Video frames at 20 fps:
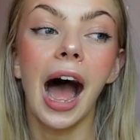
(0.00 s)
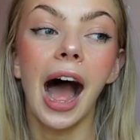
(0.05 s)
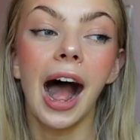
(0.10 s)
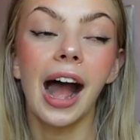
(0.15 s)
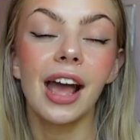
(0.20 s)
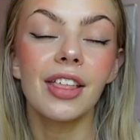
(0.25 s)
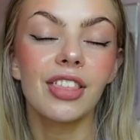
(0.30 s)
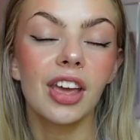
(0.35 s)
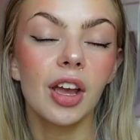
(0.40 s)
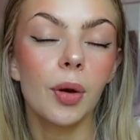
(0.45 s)

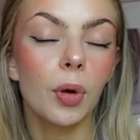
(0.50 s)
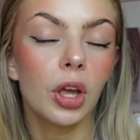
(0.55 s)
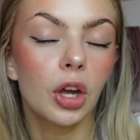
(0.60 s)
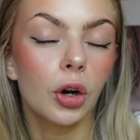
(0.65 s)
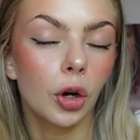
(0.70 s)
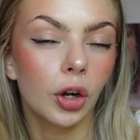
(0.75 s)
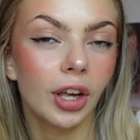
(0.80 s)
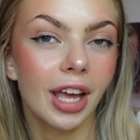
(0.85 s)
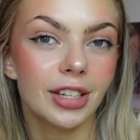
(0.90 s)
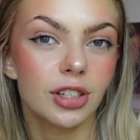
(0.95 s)
I think we
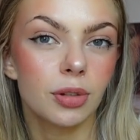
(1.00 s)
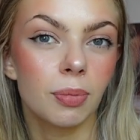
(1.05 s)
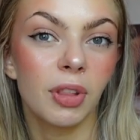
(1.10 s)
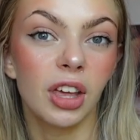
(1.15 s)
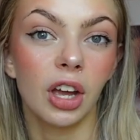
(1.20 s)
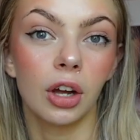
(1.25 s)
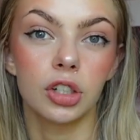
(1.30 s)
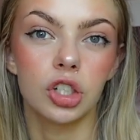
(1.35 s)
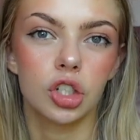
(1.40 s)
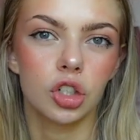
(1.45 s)
could get
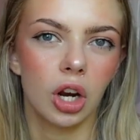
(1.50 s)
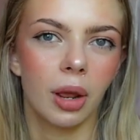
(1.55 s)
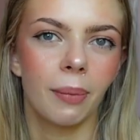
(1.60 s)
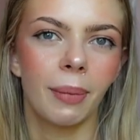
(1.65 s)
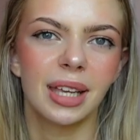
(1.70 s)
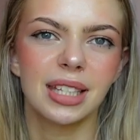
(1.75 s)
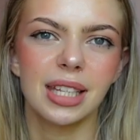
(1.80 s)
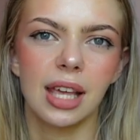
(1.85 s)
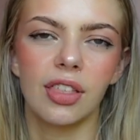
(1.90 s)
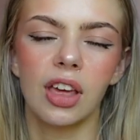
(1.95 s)
something on
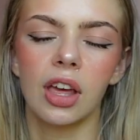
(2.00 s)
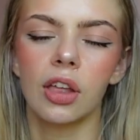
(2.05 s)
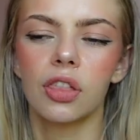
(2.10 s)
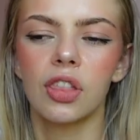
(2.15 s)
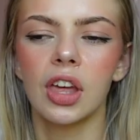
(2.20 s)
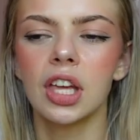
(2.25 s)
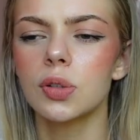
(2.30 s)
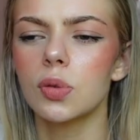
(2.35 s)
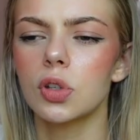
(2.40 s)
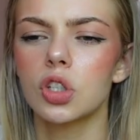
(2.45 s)
streaming, because I think
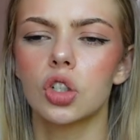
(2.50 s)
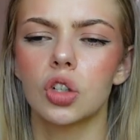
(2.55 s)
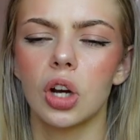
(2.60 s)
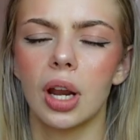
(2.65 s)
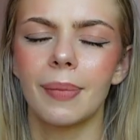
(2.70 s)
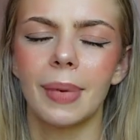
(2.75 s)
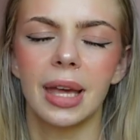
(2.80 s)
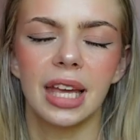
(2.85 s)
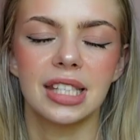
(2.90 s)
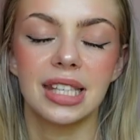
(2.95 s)
things with
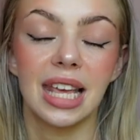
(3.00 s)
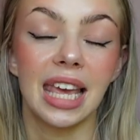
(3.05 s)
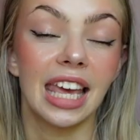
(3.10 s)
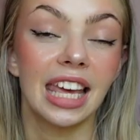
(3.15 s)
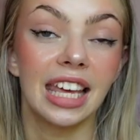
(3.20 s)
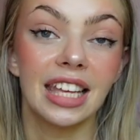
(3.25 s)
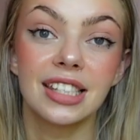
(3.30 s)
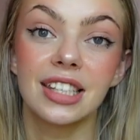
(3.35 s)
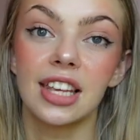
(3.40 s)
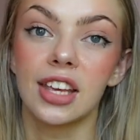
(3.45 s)
streaming is
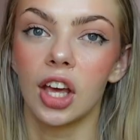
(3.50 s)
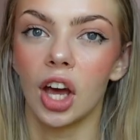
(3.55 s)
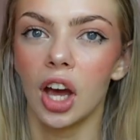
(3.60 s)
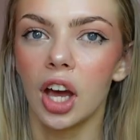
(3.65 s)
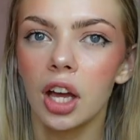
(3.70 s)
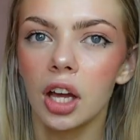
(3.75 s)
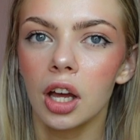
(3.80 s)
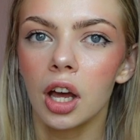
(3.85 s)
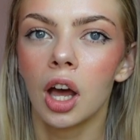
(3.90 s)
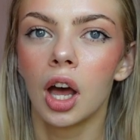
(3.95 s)

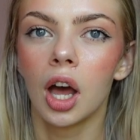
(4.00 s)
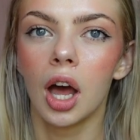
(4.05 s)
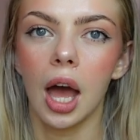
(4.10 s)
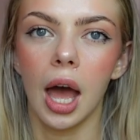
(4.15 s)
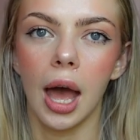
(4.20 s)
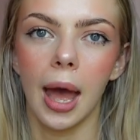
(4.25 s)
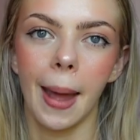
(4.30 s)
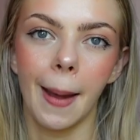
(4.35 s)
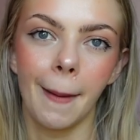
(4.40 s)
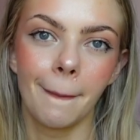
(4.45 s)
easier
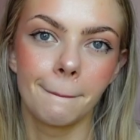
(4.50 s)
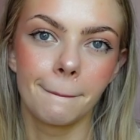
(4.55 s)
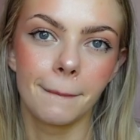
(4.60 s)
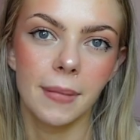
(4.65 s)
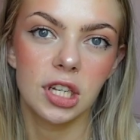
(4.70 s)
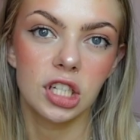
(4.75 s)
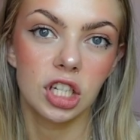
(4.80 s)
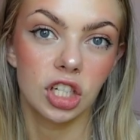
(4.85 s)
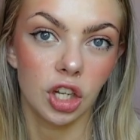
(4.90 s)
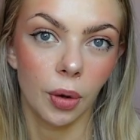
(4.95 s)

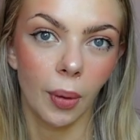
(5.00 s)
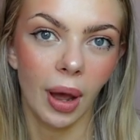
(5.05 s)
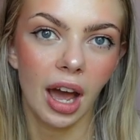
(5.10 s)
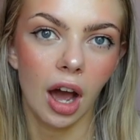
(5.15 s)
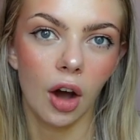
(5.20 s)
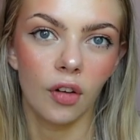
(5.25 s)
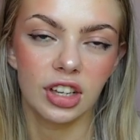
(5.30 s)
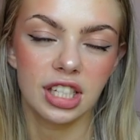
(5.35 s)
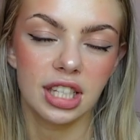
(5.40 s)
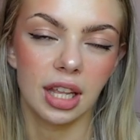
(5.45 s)
to do it.
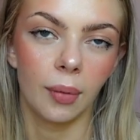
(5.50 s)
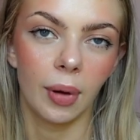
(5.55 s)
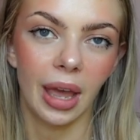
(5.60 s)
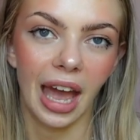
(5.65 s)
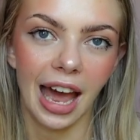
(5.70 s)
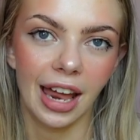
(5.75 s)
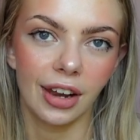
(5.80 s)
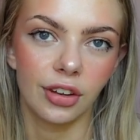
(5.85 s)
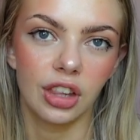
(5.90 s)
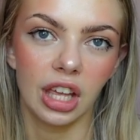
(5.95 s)
Obviously we
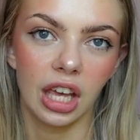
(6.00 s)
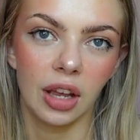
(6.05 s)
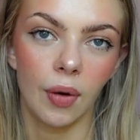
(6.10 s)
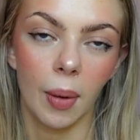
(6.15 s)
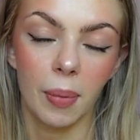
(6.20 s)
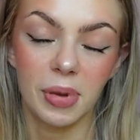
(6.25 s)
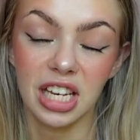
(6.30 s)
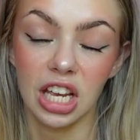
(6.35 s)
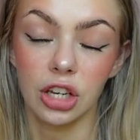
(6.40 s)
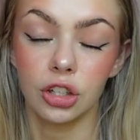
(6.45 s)
had the
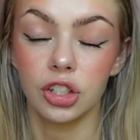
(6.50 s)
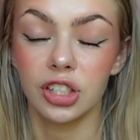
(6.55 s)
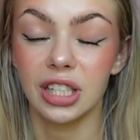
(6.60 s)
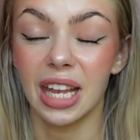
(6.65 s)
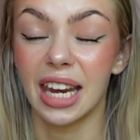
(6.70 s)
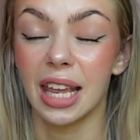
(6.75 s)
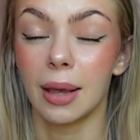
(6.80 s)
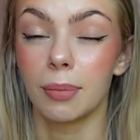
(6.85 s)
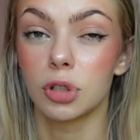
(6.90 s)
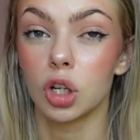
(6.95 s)
Reputation
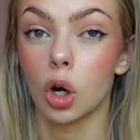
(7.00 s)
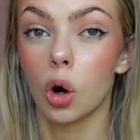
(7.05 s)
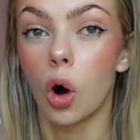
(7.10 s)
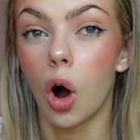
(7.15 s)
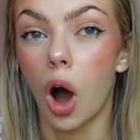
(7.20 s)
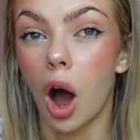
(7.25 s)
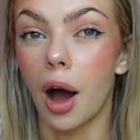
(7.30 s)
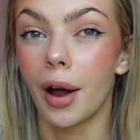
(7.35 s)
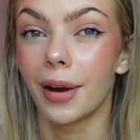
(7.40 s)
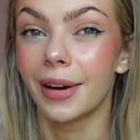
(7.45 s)
Stadium
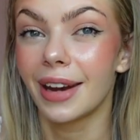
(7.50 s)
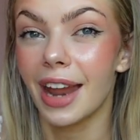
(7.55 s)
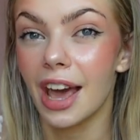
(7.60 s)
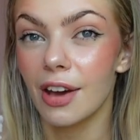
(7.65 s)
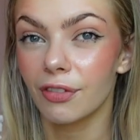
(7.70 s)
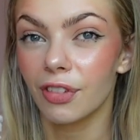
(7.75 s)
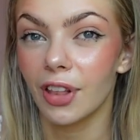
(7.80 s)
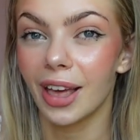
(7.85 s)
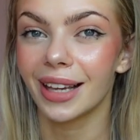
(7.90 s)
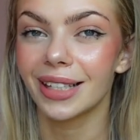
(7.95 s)
tour on
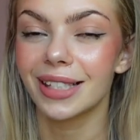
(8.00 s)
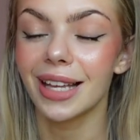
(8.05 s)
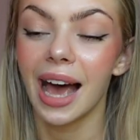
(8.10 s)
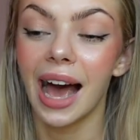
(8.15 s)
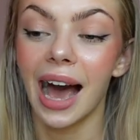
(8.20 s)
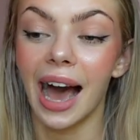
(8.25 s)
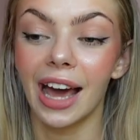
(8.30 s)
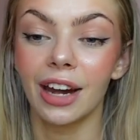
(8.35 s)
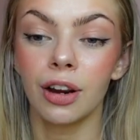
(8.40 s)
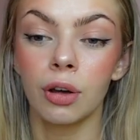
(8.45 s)
Netflix.
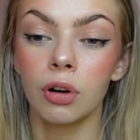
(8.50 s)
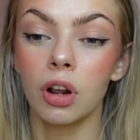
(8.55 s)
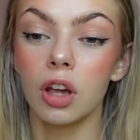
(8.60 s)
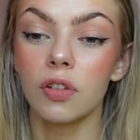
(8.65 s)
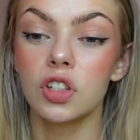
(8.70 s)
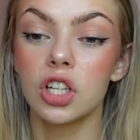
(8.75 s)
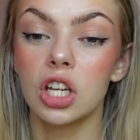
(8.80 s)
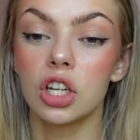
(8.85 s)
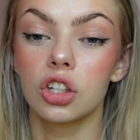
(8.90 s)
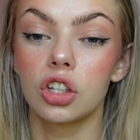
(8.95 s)
I don't know
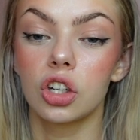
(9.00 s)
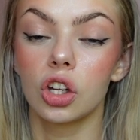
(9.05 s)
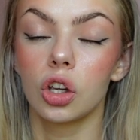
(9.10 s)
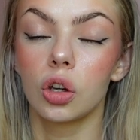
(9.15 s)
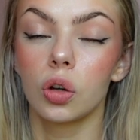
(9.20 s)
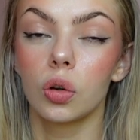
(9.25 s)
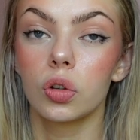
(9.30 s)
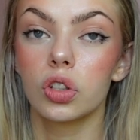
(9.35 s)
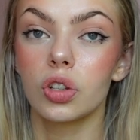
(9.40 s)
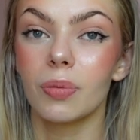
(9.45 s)
if she'd
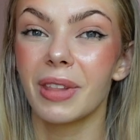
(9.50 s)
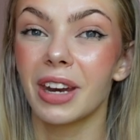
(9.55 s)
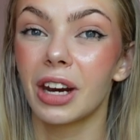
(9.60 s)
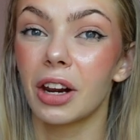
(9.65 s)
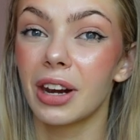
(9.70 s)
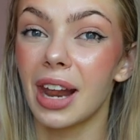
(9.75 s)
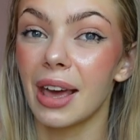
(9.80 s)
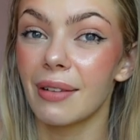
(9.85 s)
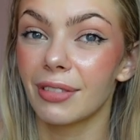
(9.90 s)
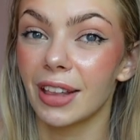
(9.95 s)
do something
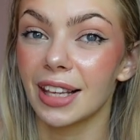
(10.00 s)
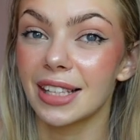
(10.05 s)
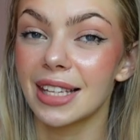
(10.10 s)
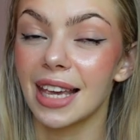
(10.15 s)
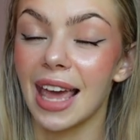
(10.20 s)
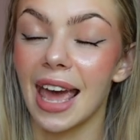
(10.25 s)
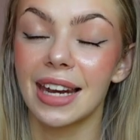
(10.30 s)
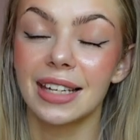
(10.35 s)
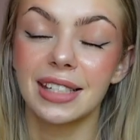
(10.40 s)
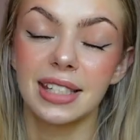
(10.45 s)
on Netflix
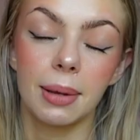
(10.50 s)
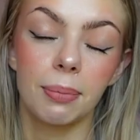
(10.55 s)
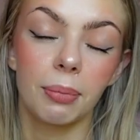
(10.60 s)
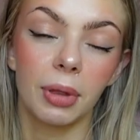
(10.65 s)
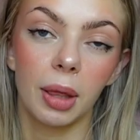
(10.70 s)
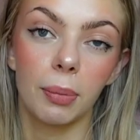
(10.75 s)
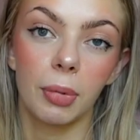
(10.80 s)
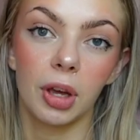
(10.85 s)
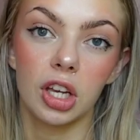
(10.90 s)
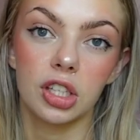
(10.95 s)
again,
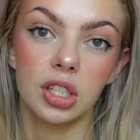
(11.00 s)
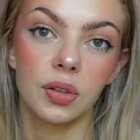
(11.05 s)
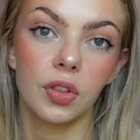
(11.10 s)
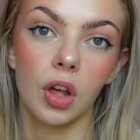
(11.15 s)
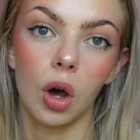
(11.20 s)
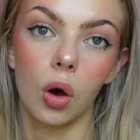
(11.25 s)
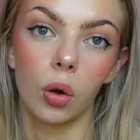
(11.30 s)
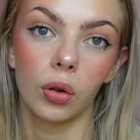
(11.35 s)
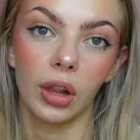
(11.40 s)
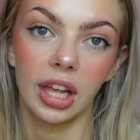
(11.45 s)
simply because of the
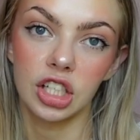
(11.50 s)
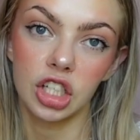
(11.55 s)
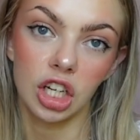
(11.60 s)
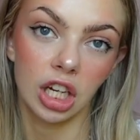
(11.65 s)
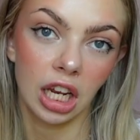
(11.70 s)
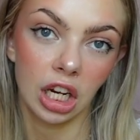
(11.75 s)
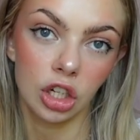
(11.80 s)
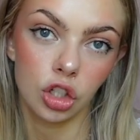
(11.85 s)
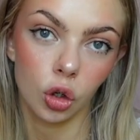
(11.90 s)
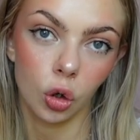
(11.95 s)
whole like
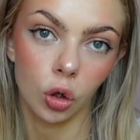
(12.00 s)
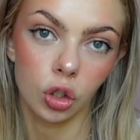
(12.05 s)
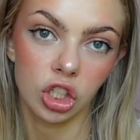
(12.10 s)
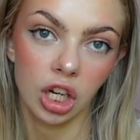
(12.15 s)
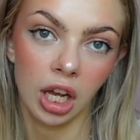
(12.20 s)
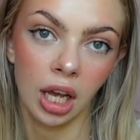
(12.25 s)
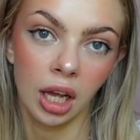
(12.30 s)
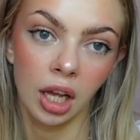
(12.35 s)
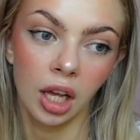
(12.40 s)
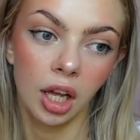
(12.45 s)
Ginny and
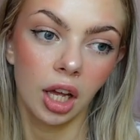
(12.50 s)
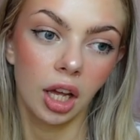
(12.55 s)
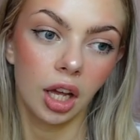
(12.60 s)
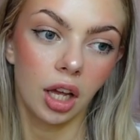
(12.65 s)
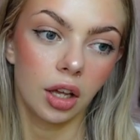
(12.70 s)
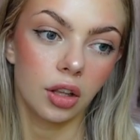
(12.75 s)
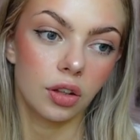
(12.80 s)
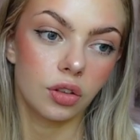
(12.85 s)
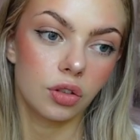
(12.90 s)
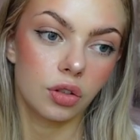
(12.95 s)
Georgia
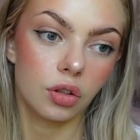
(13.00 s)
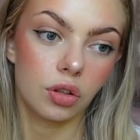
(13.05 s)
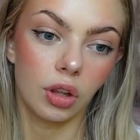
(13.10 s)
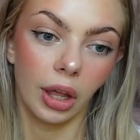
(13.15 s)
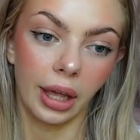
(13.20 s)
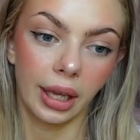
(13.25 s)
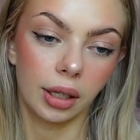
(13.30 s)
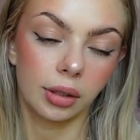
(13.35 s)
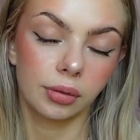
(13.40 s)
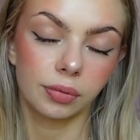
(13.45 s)
like